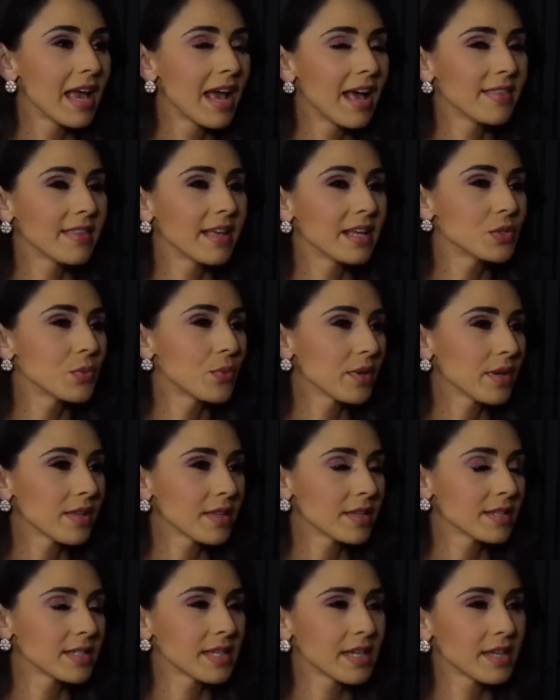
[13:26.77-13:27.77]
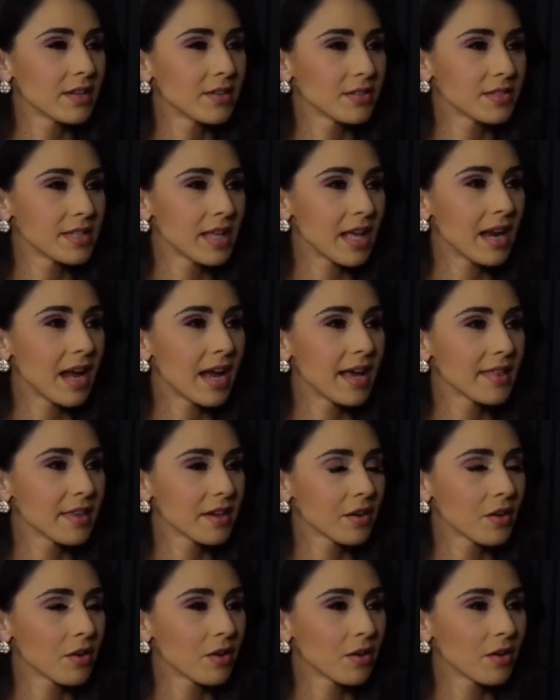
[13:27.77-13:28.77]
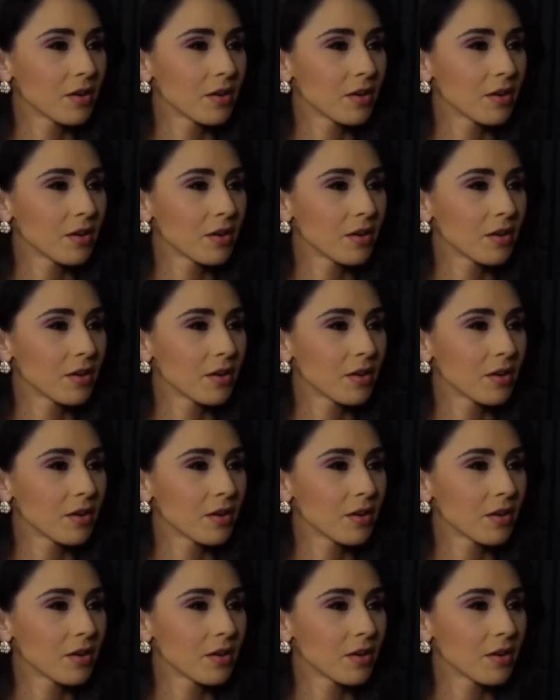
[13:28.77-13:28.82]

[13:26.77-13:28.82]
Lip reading: And that's one of the skills that I think